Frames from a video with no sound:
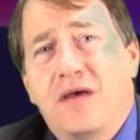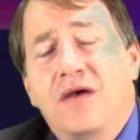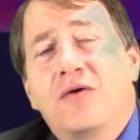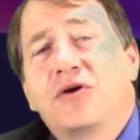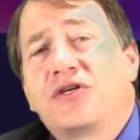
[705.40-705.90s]

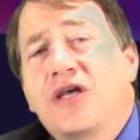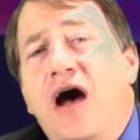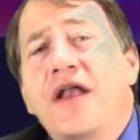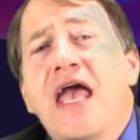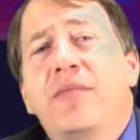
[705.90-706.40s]
which is
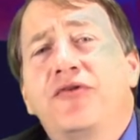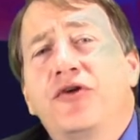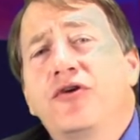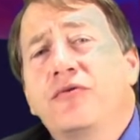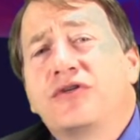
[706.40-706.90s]
unable
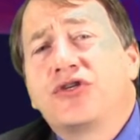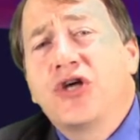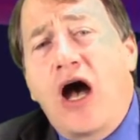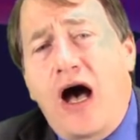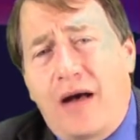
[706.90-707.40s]
to do its
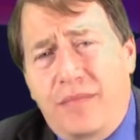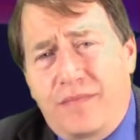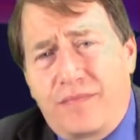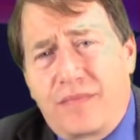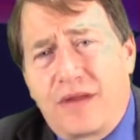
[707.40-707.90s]
job,
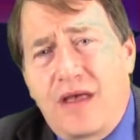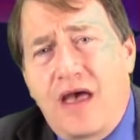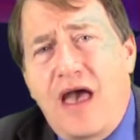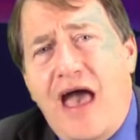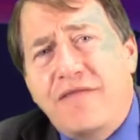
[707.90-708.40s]

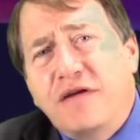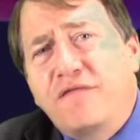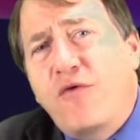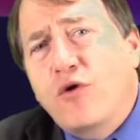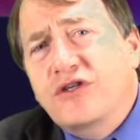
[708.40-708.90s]
having
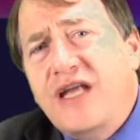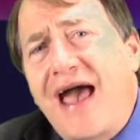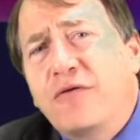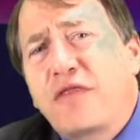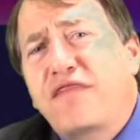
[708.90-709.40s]
forced
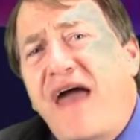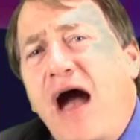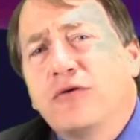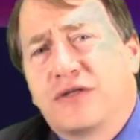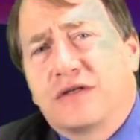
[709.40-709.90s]
out
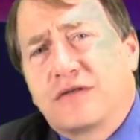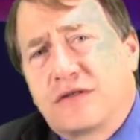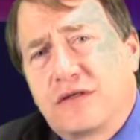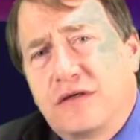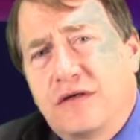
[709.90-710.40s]

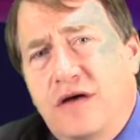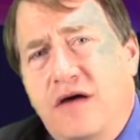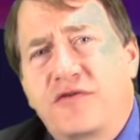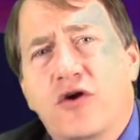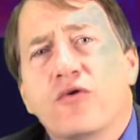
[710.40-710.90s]
thousands
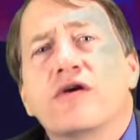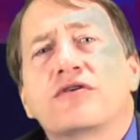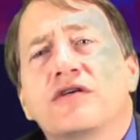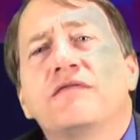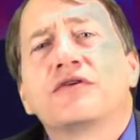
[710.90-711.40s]
of career
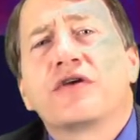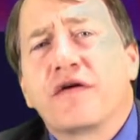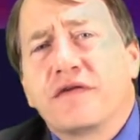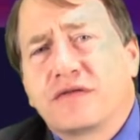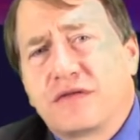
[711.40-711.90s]
civil
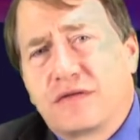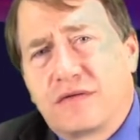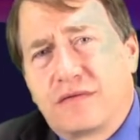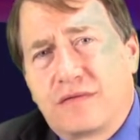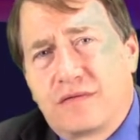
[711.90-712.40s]
servants
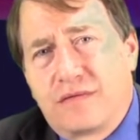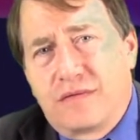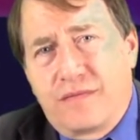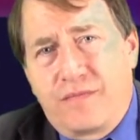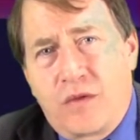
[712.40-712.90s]

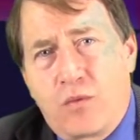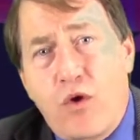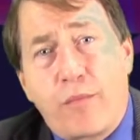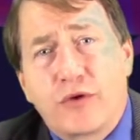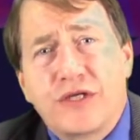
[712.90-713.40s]

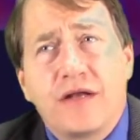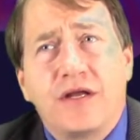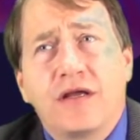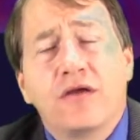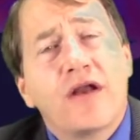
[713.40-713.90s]

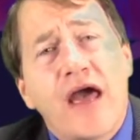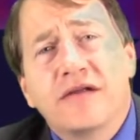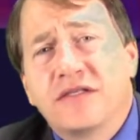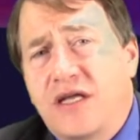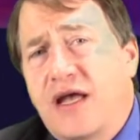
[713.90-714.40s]
representing the
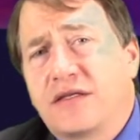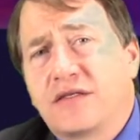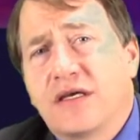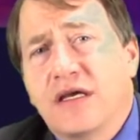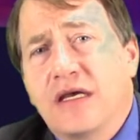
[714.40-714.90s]
United
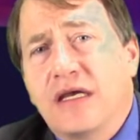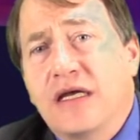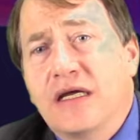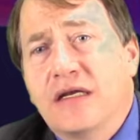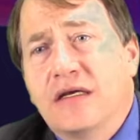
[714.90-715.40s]
States
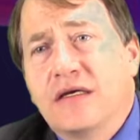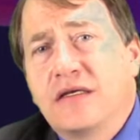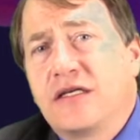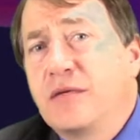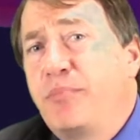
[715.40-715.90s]
in
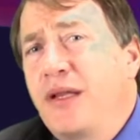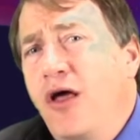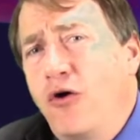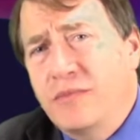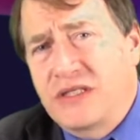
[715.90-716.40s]

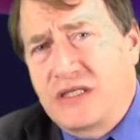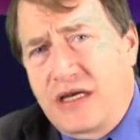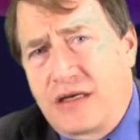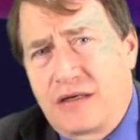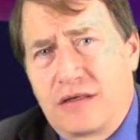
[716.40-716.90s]

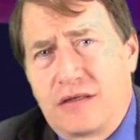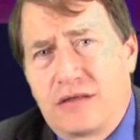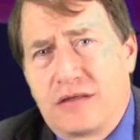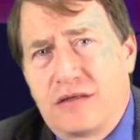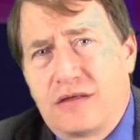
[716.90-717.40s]
diplomacy.
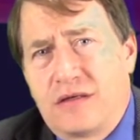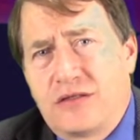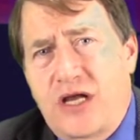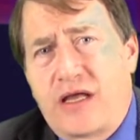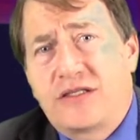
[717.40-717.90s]

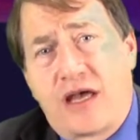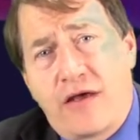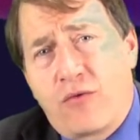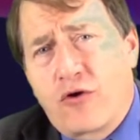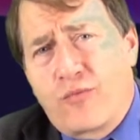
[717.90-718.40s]
Shall I say
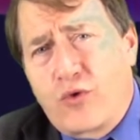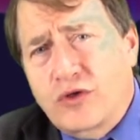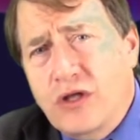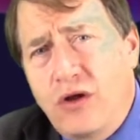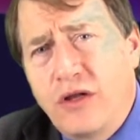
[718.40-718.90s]
that word more
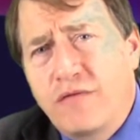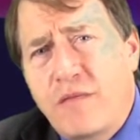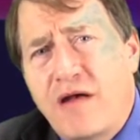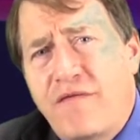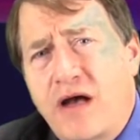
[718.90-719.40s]
slowly
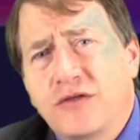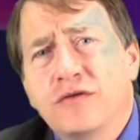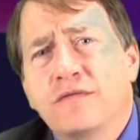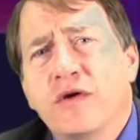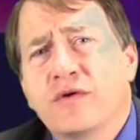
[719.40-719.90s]
for my Fox
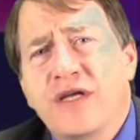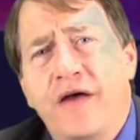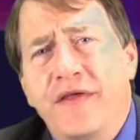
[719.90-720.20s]
News viewers out